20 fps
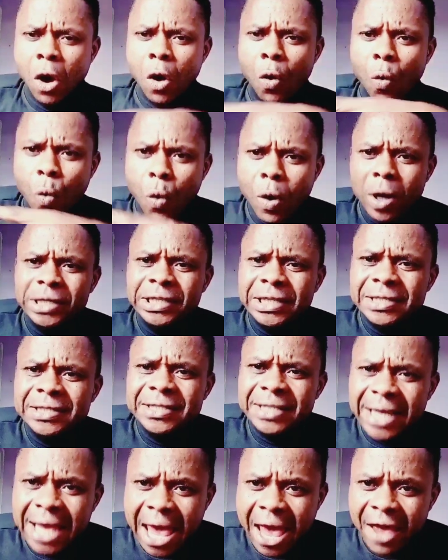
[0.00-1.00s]
What does
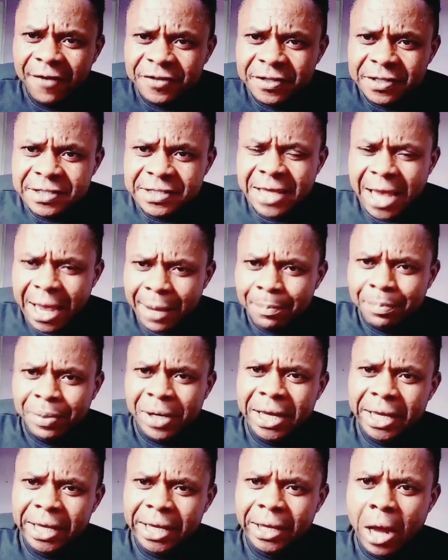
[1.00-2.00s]
he have to say?
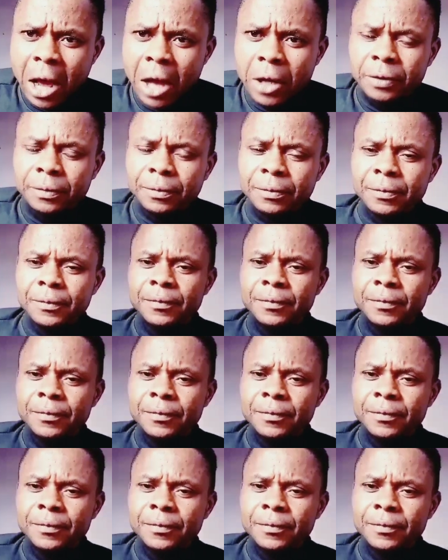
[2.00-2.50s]
Bring it on."